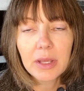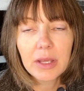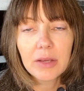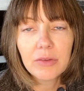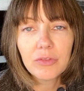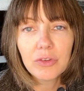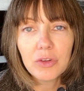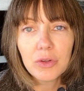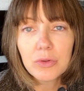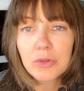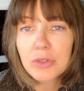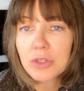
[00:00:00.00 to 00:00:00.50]

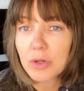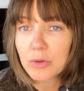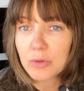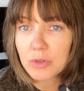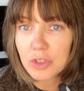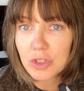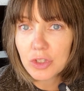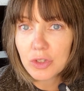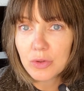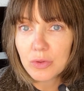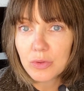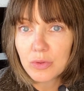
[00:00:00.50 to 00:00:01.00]
if you so
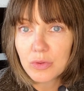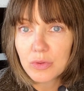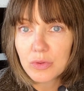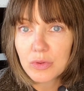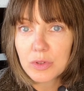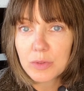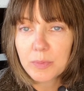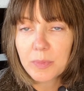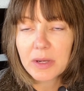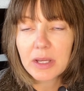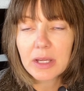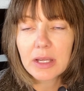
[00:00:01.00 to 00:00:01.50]

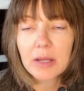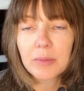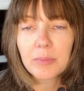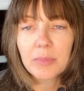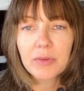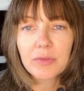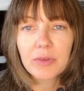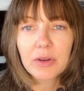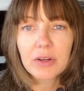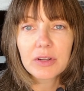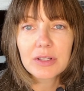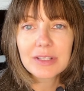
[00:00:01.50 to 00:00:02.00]
choose, but it can be
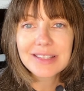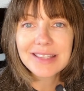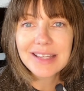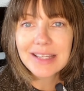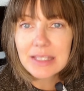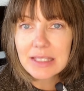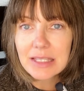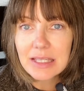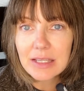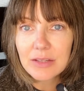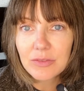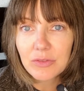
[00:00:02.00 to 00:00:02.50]
very
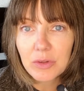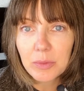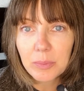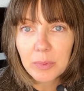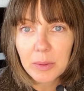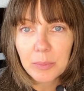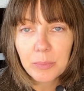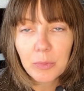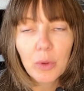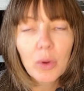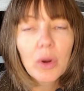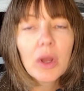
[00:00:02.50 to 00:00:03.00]
sensitive to
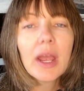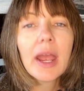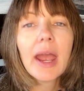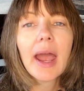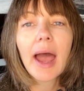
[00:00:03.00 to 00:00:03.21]
people.